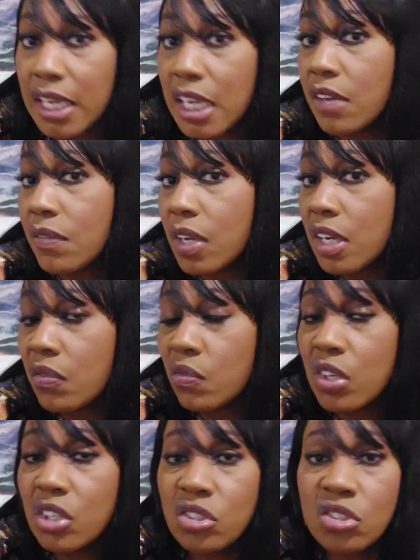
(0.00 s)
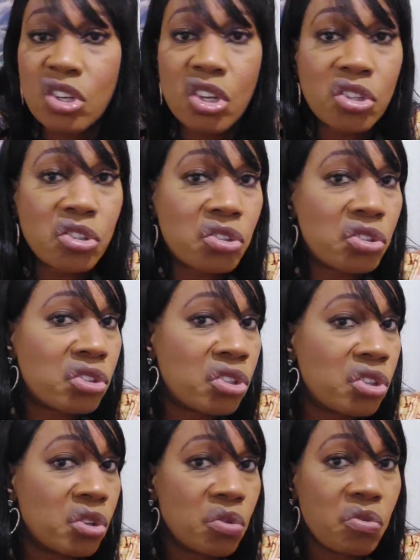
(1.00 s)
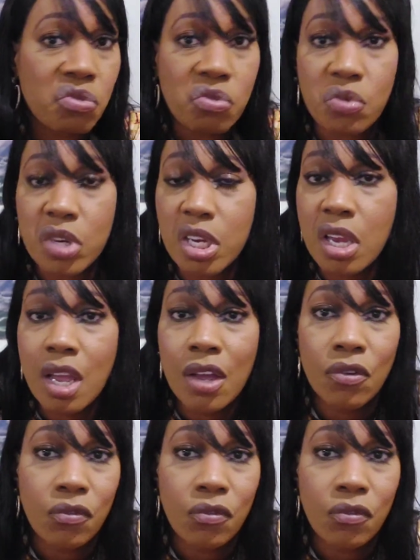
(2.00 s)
even if it's just 2, 3,